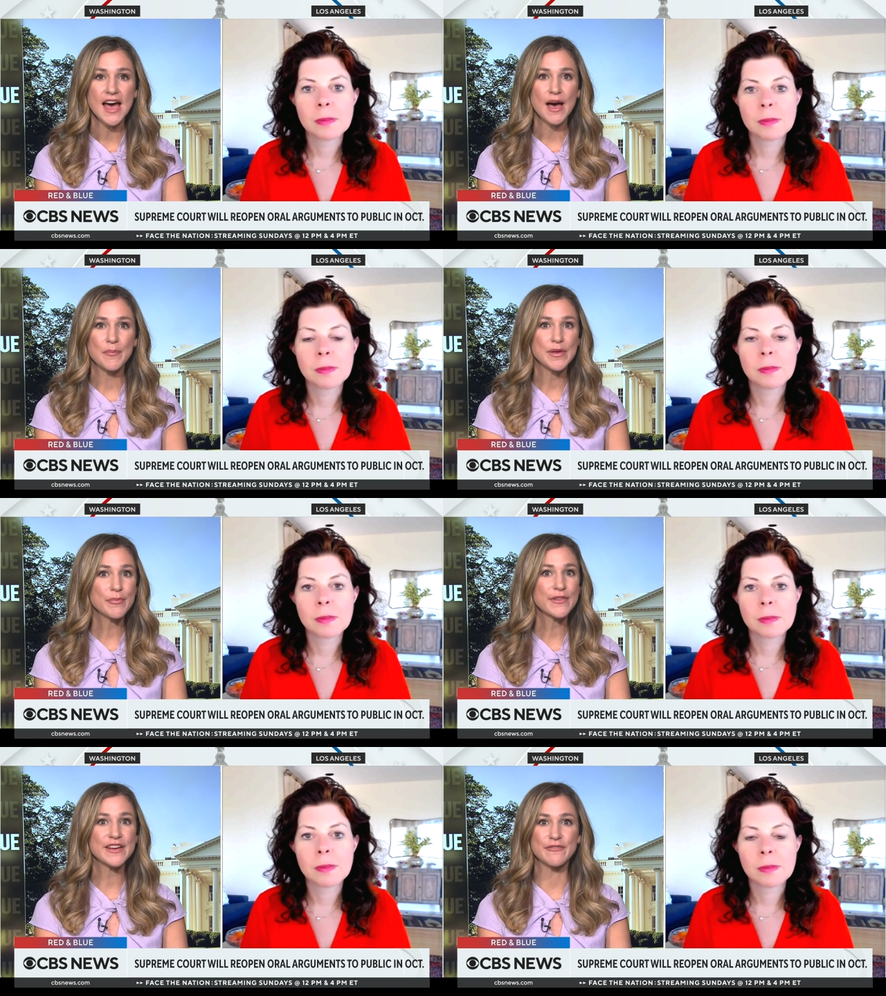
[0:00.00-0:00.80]
Speaker 1: Uh,
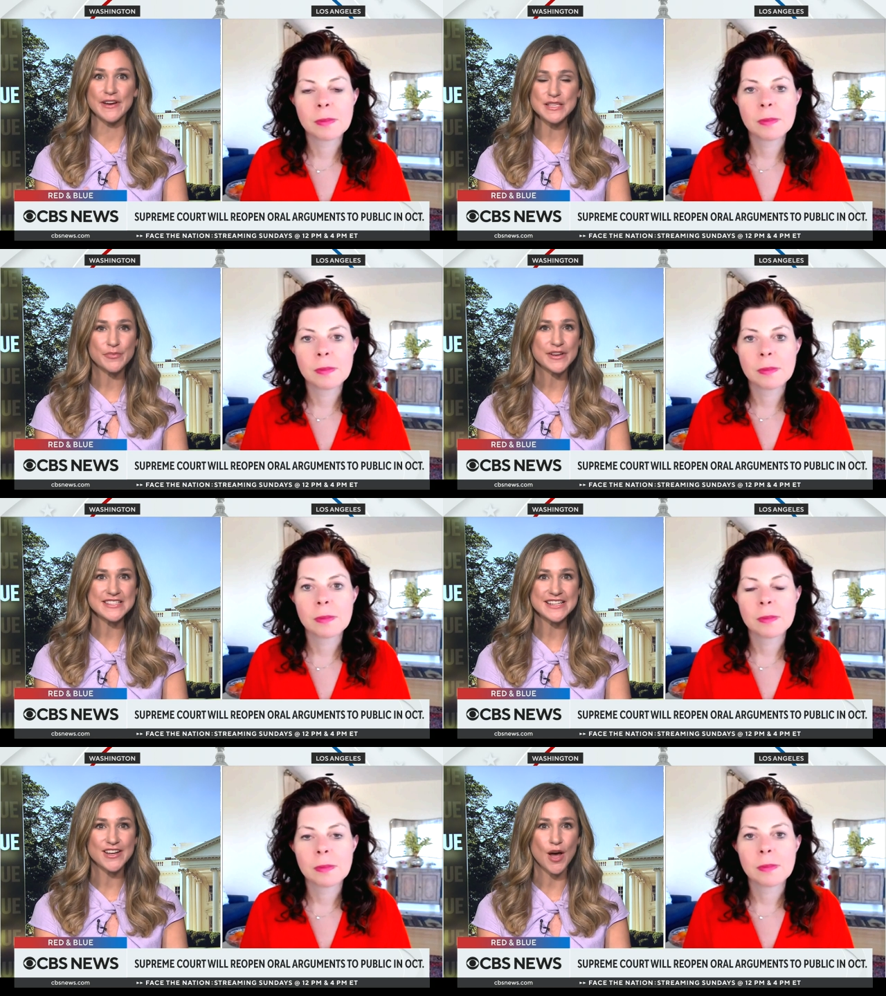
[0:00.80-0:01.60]
people like Vice
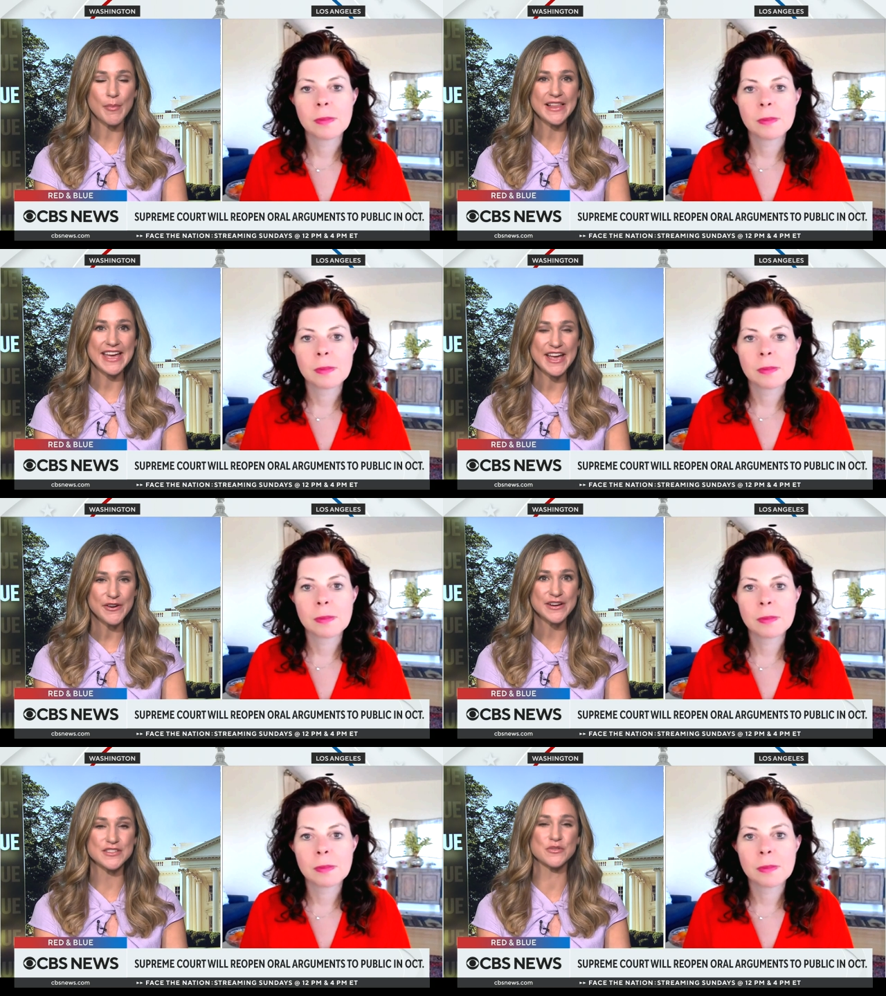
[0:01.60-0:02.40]
President Kamala
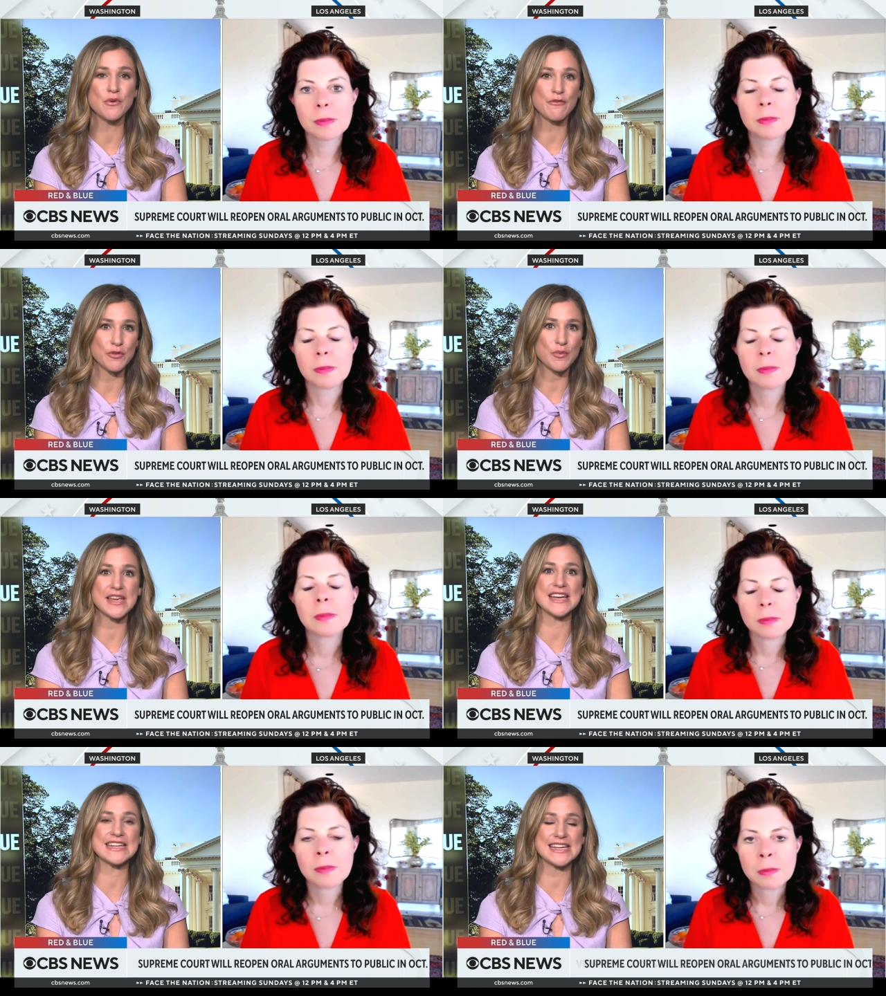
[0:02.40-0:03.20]
Harris, who over the
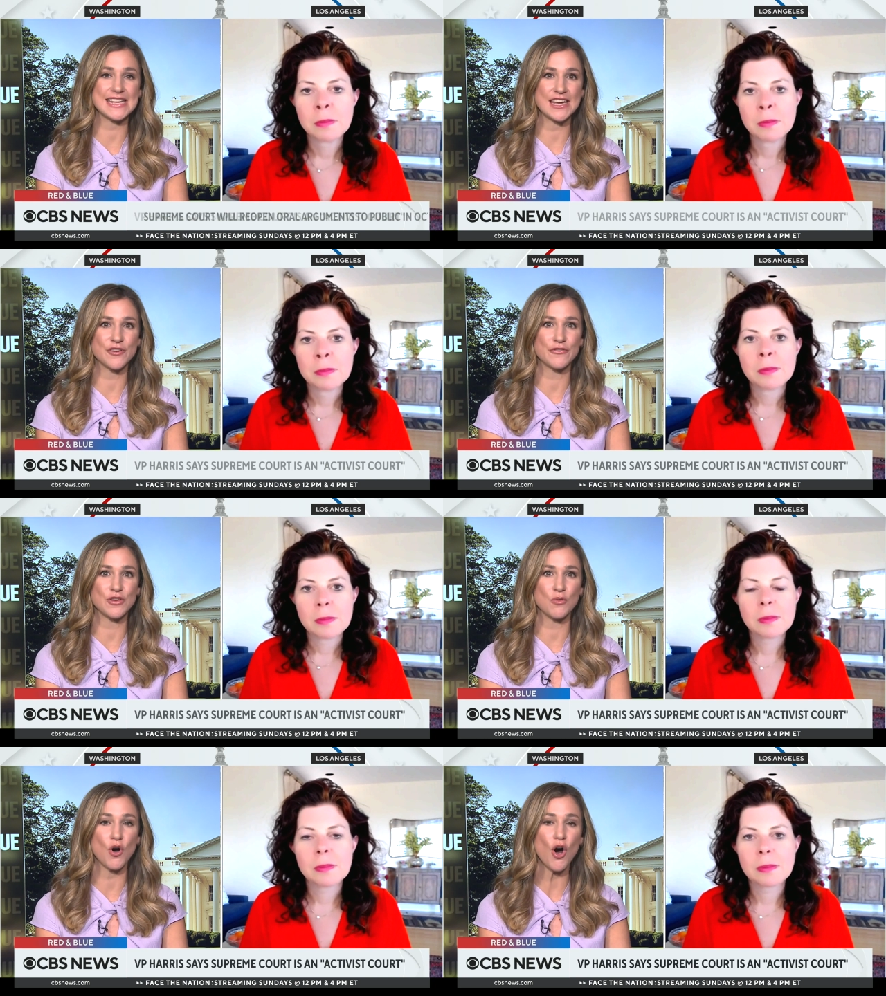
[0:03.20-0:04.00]
weekend in an
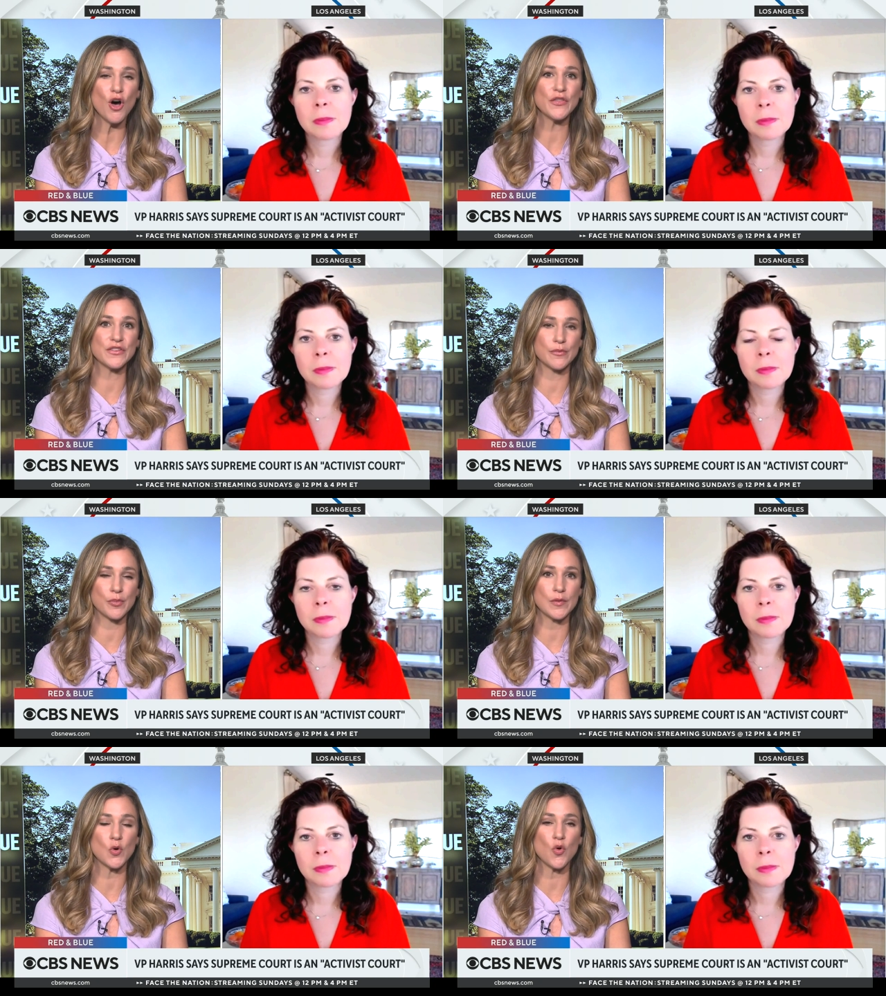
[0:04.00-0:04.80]
interview called the
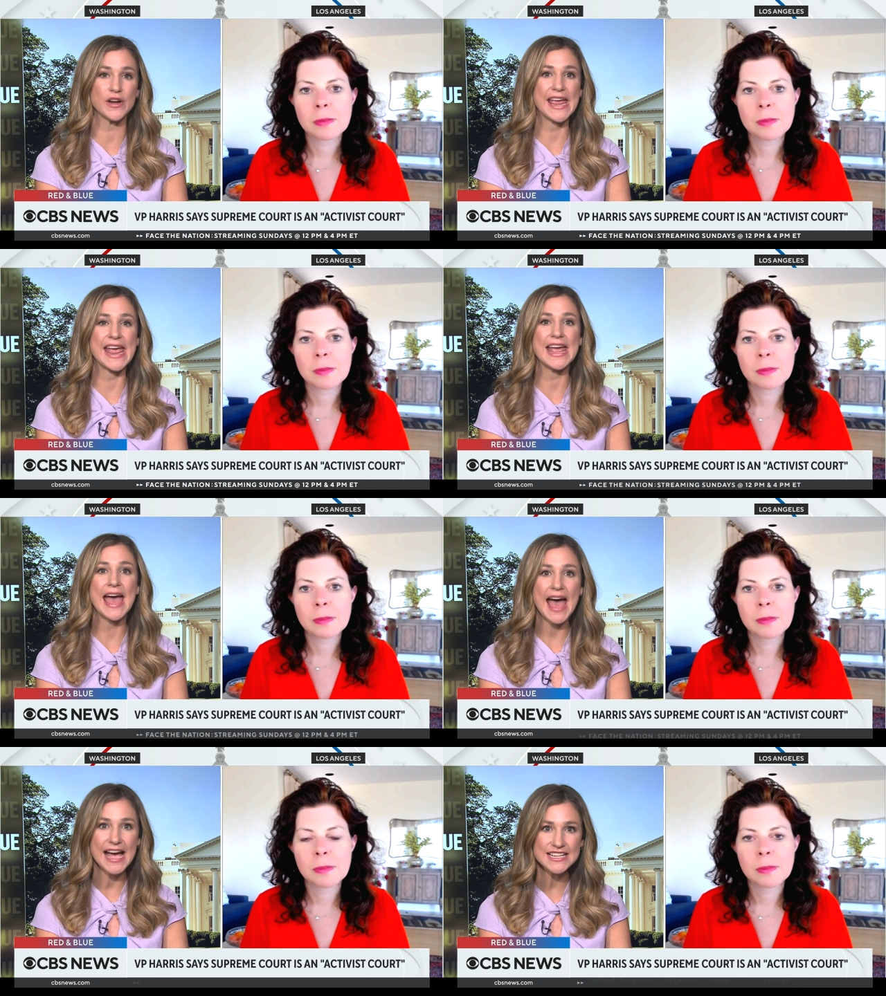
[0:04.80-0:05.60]
Supreme Court a
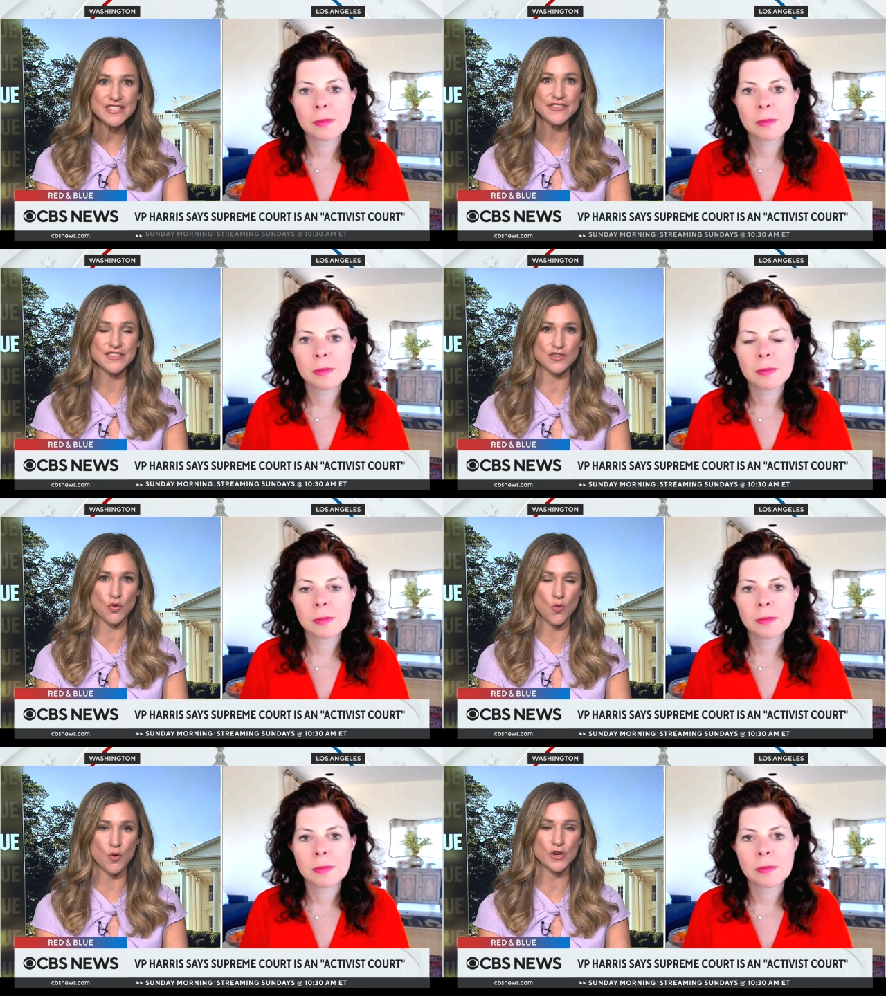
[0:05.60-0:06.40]
activist
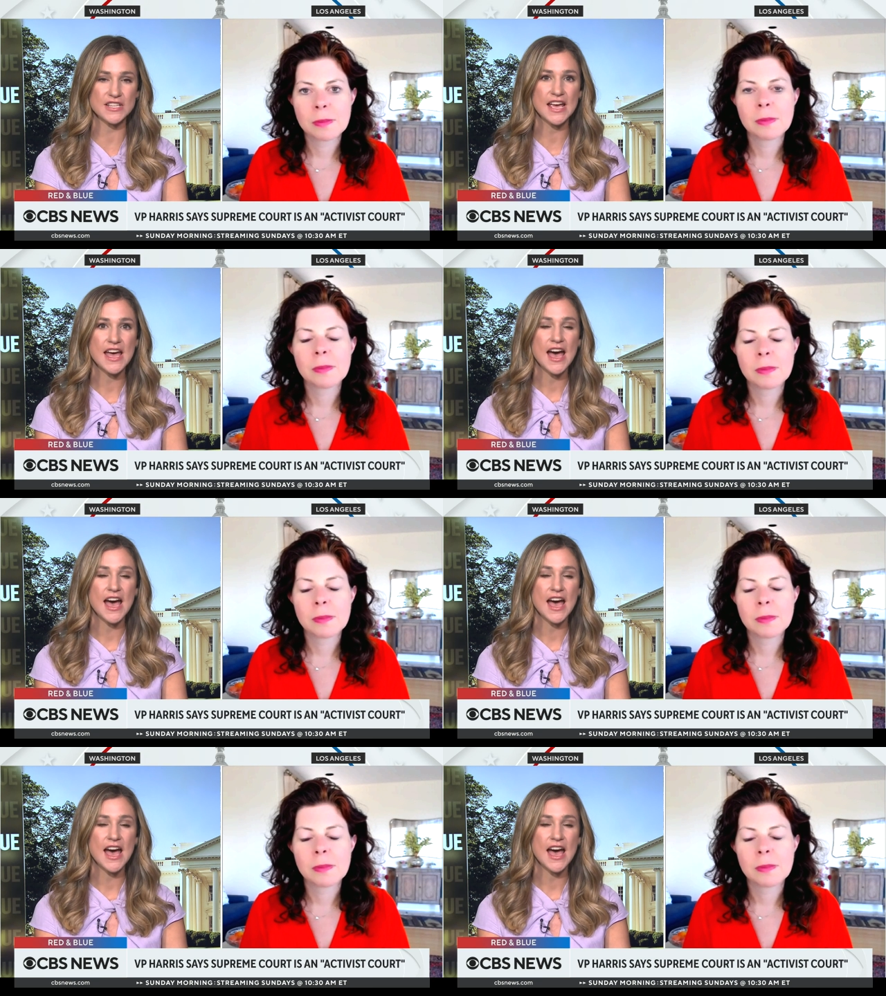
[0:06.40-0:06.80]
court.